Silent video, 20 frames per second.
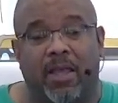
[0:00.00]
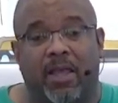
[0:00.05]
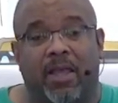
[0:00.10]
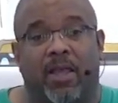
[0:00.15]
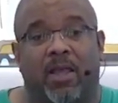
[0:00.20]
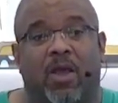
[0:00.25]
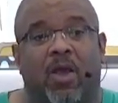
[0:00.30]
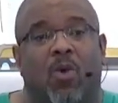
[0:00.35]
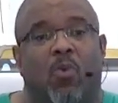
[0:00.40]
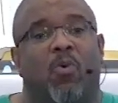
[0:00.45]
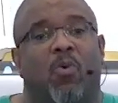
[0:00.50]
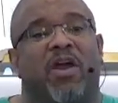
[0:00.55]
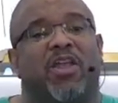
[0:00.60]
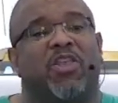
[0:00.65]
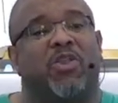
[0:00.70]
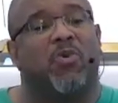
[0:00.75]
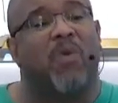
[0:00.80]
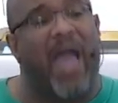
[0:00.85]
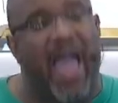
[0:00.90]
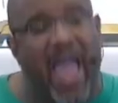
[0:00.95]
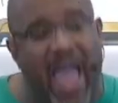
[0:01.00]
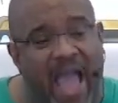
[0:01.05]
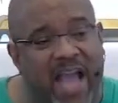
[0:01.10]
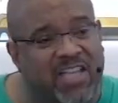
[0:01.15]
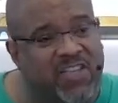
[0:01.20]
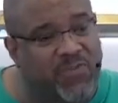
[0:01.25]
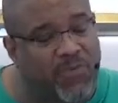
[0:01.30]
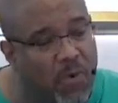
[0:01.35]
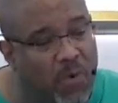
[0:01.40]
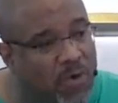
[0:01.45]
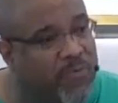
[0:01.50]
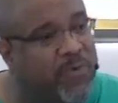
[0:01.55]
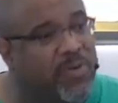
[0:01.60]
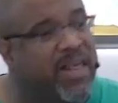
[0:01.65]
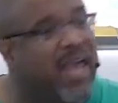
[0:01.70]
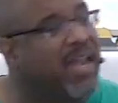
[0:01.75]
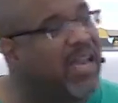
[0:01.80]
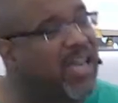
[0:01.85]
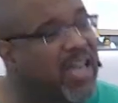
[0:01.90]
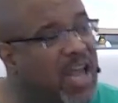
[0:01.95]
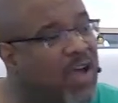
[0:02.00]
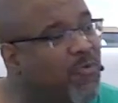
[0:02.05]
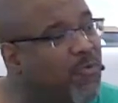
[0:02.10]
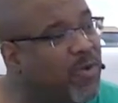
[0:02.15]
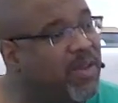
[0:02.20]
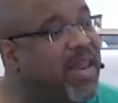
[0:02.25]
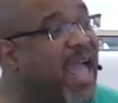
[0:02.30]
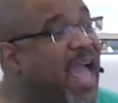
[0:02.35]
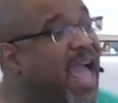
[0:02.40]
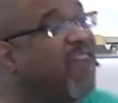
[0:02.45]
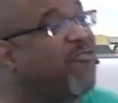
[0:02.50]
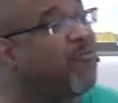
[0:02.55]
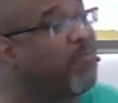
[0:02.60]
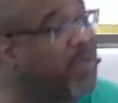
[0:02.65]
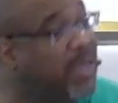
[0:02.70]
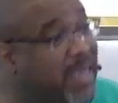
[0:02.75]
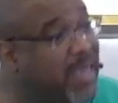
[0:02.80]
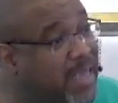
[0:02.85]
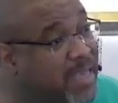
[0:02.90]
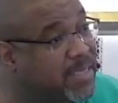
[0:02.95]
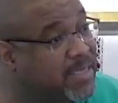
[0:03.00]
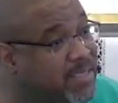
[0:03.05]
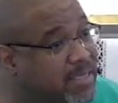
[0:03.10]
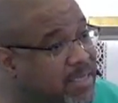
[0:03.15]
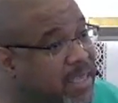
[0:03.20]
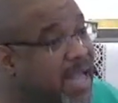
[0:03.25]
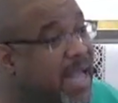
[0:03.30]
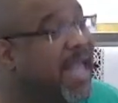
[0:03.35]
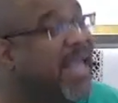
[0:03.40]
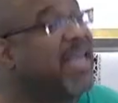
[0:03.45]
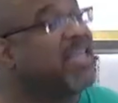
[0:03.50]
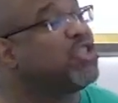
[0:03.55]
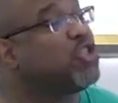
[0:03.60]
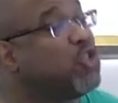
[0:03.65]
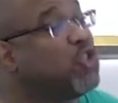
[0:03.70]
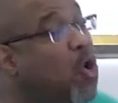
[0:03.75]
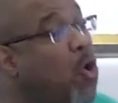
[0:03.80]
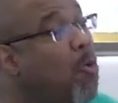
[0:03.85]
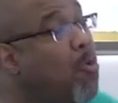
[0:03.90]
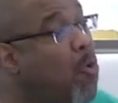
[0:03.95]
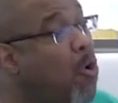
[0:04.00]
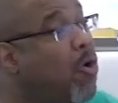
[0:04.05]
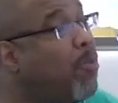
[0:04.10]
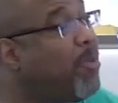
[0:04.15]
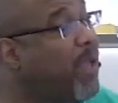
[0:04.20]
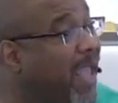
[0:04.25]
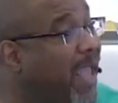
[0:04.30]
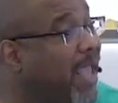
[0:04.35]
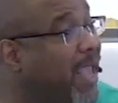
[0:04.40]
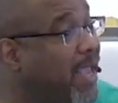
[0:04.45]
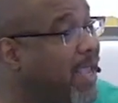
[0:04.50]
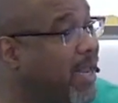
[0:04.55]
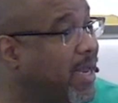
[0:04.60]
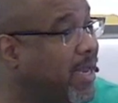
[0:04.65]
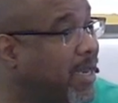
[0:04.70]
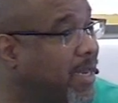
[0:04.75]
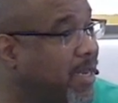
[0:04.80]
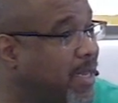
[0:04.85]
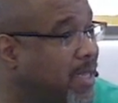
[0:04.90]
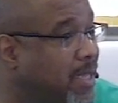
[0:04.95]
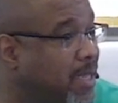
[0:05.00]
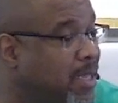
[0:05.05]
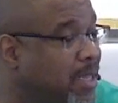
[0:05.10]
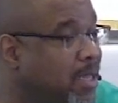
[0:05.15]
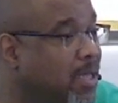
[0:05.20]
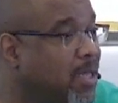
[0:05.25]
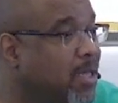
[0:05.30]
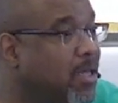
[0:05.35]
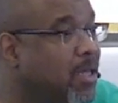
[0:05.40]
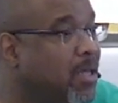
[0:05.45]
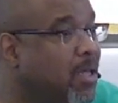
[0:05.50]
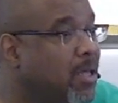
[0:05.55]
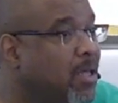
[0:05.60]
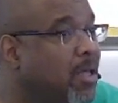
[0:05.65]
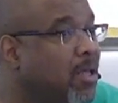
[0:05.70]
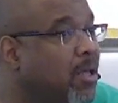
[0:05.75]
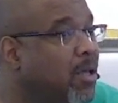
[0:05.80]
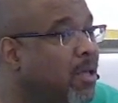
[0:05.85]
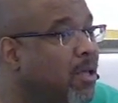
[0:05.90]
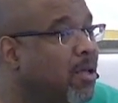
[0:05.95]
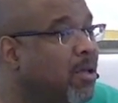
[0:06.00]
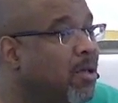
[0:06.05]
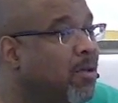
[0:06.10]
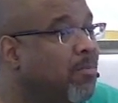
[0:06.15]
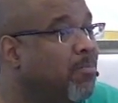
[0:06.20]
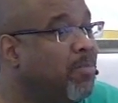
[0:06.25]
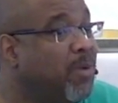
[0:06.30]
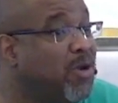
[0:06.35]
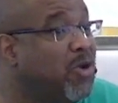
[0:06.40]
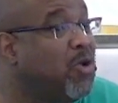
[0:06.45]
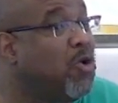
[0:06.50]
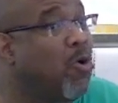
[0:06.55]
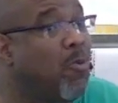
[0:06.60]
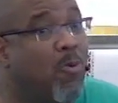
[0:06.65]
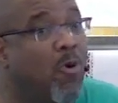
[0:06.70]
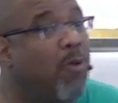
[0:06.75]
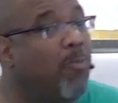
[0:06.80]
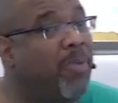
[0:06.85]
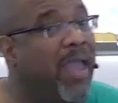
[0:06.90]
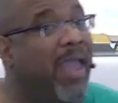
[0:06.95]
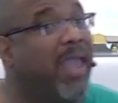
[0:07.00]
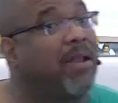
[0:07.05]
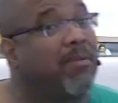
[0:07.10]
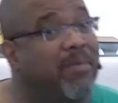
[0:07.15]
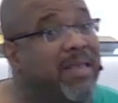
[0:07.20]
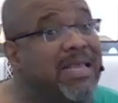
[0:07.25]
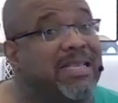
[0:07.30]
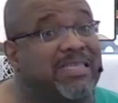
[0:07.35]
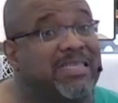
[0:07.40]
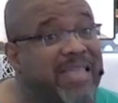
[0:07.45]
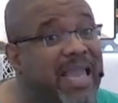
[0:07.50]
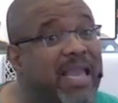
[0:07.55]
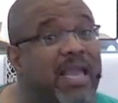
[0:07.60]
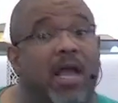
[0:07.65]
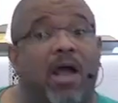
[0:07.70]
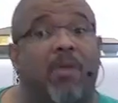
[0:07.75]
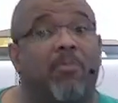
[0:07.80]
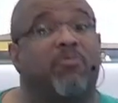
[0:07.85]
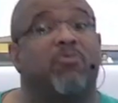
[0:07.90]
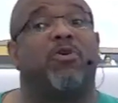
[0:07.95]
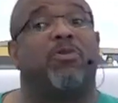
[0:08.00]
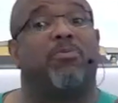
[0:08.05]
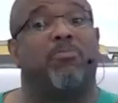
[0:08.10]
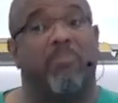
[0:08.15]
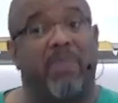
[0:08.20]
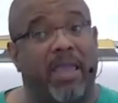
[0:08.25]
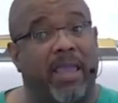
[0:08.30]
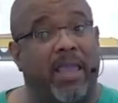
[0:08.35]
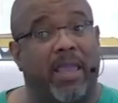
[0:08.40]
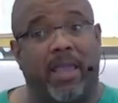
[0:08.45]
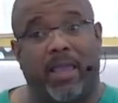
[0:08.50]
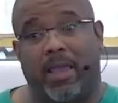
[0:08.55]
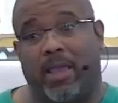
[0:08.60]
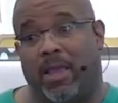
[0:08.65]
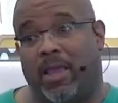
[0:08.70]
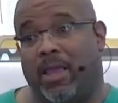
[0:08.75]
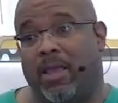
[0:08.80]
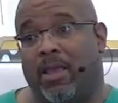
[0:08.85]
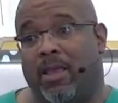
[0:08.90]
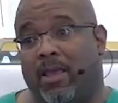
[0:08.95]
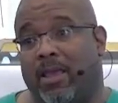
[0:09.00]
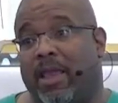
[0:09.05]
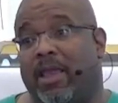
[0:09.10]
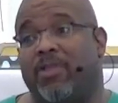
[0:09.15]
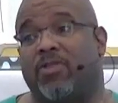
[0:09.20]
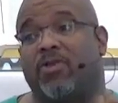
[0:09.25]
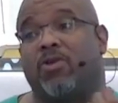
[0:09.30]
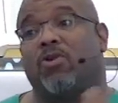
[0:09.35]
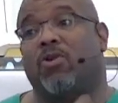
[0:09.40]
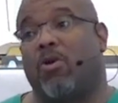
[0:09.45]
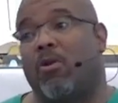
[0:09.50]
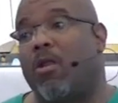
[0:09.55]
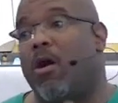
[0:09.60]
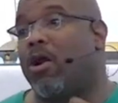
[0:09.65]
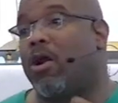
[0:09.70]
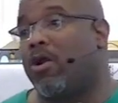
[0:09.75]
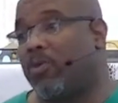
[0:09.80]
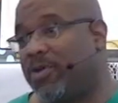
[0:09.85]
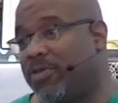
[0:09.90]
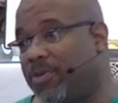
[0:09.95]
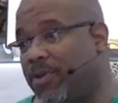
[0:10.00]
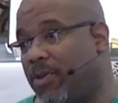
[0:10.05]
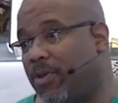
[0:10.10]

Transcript: what you asked for for that loved one to have peace is no more pain. But no more pain means they come with me and they're no longer with you.